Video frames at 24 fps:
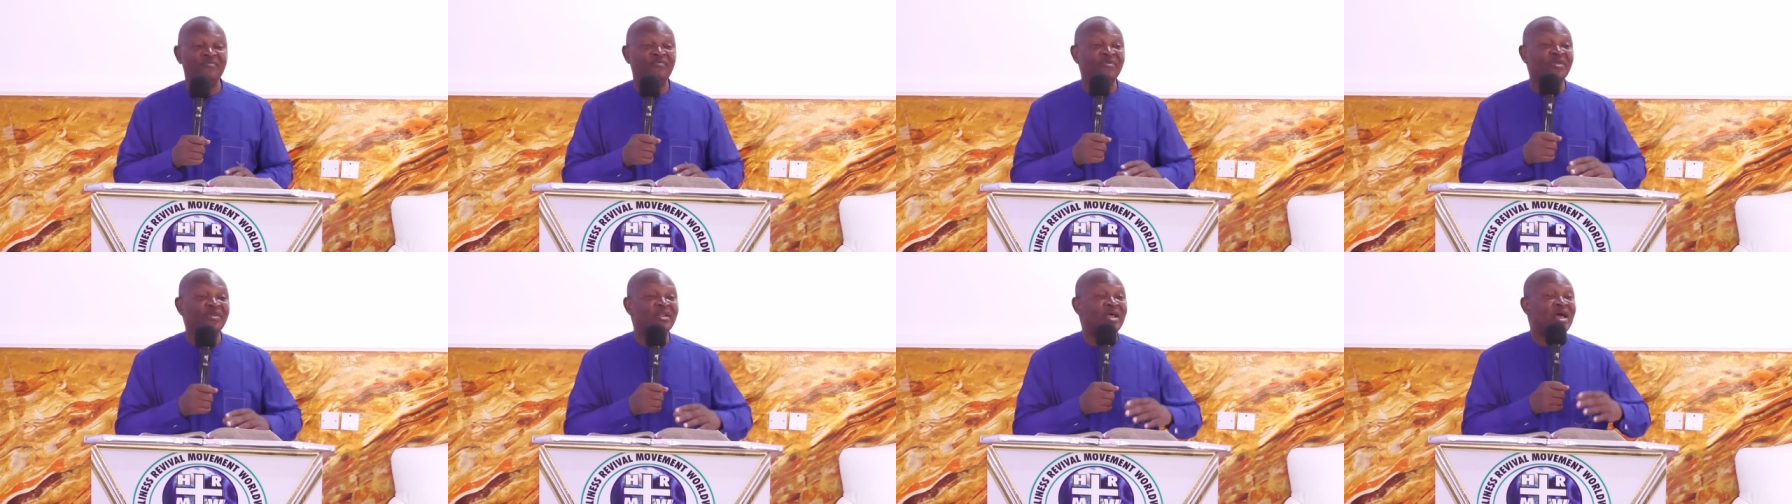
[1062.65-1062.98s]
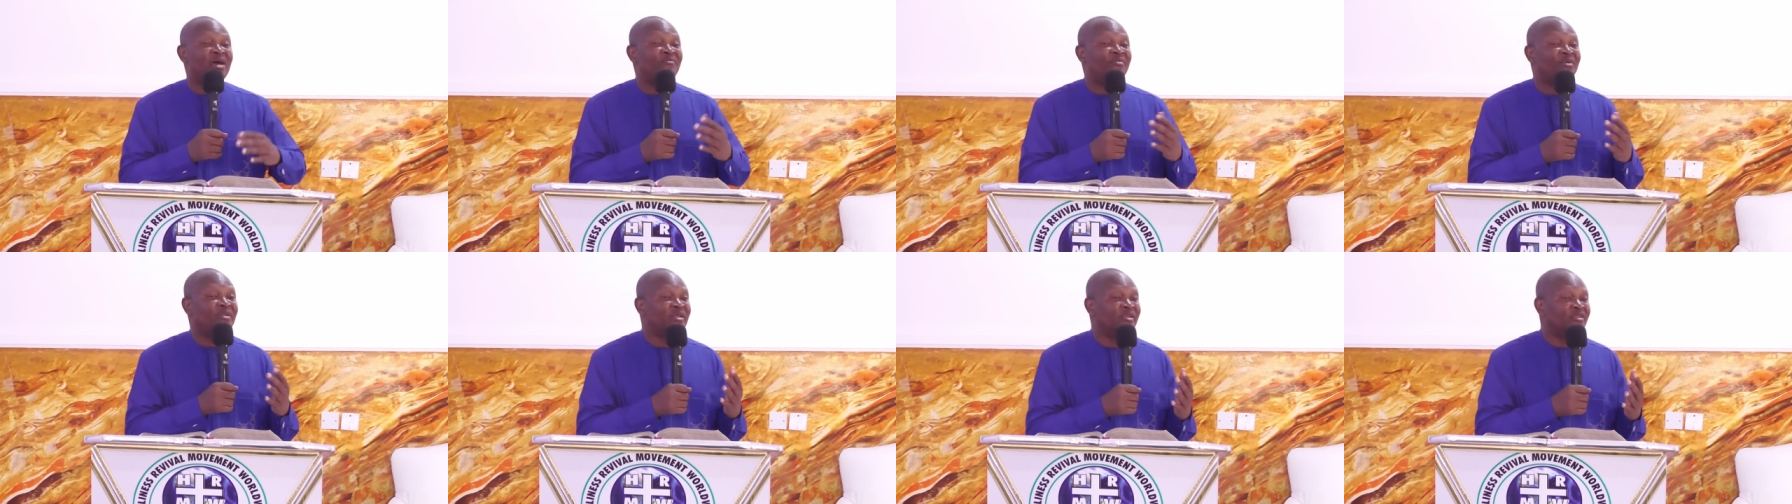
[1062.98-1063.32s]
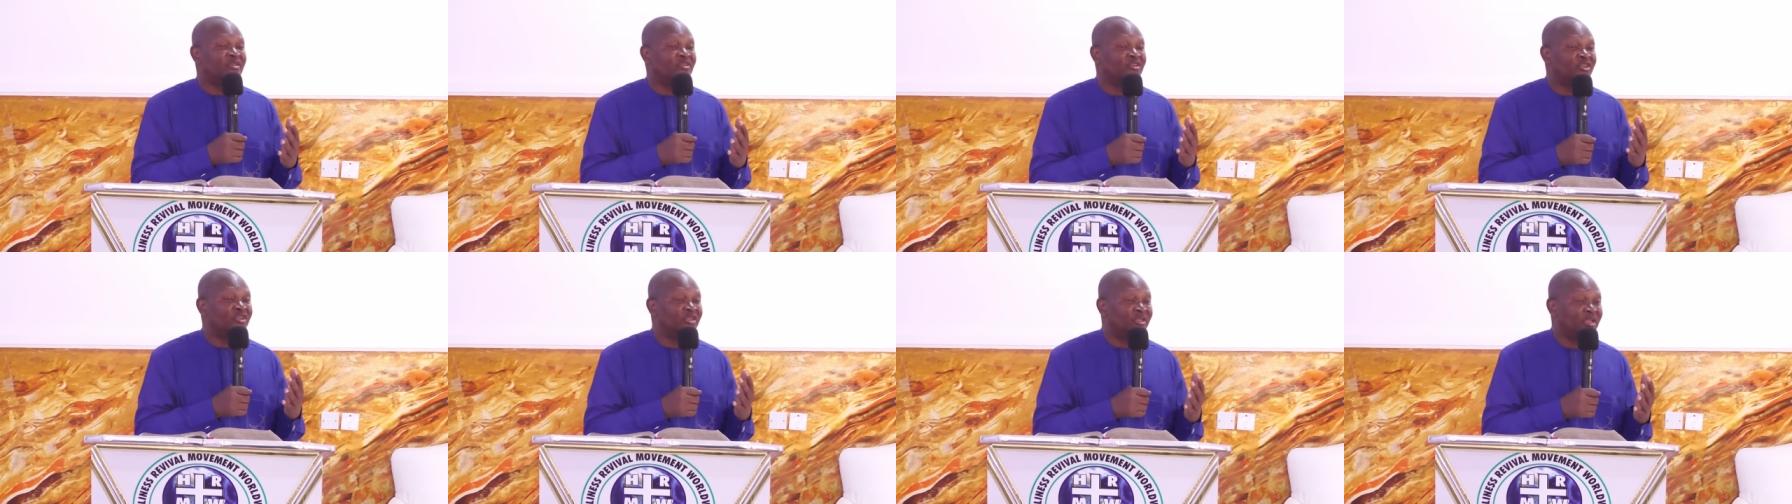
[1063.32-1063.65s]
having the
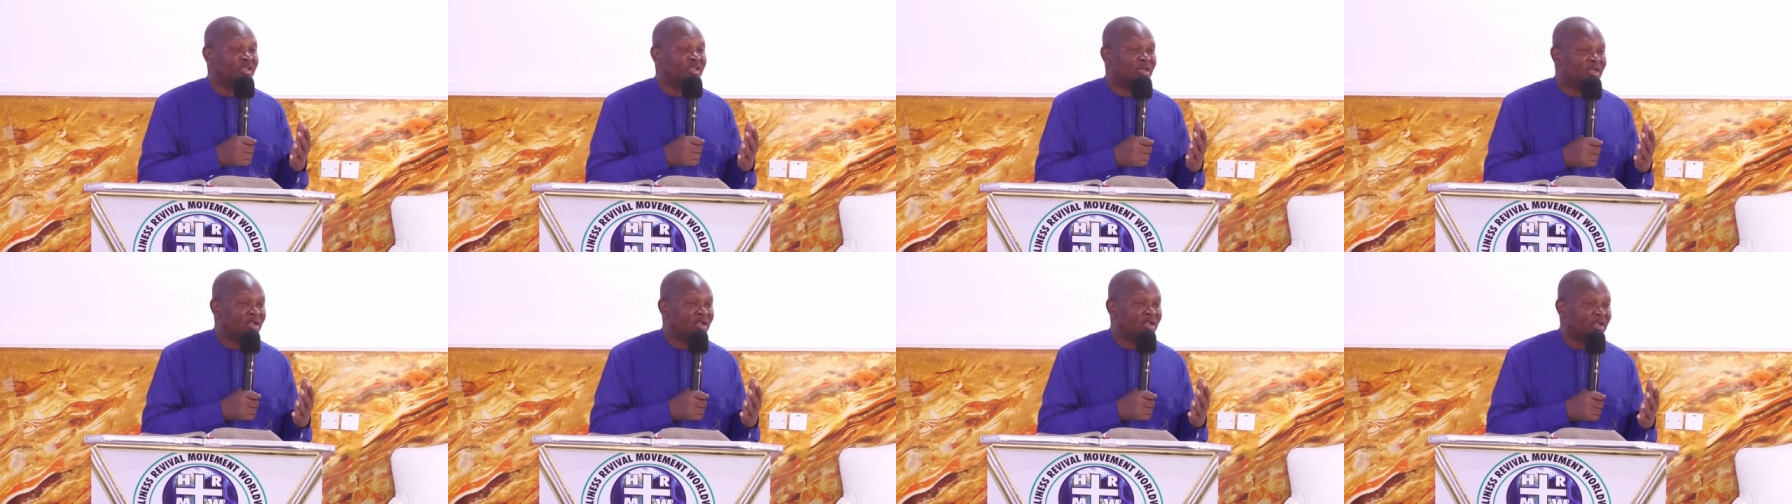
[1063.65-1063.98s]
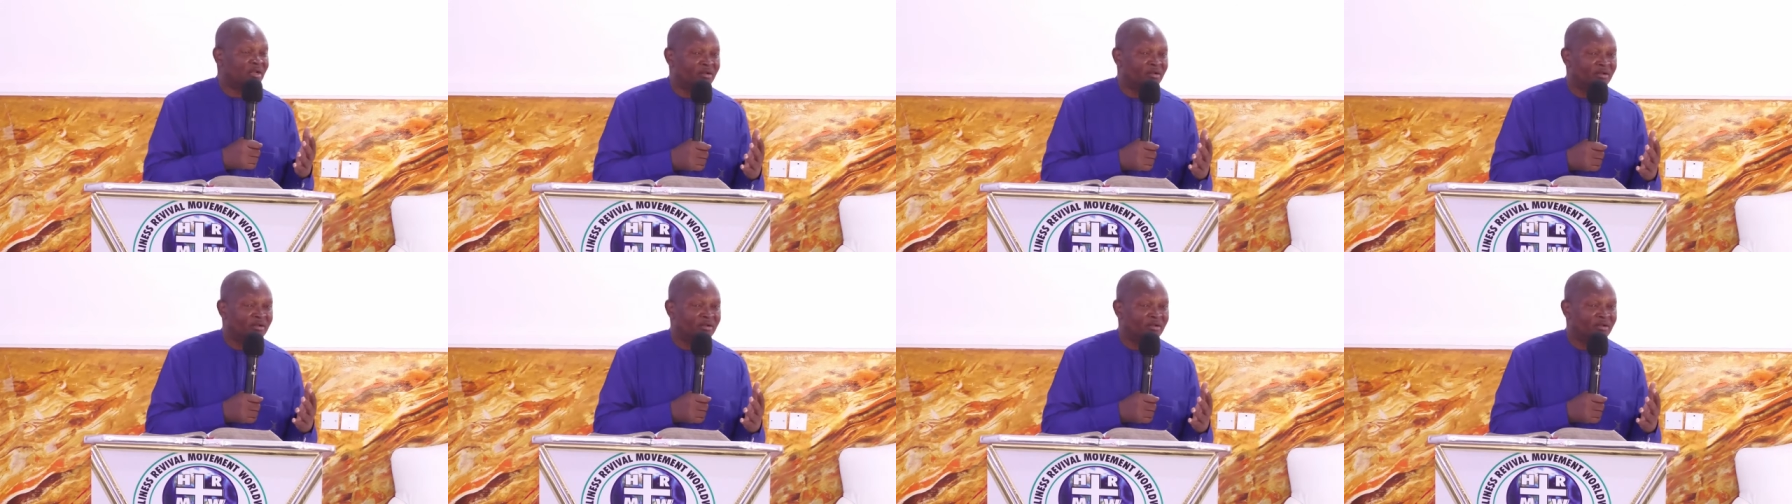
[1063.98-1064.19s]
general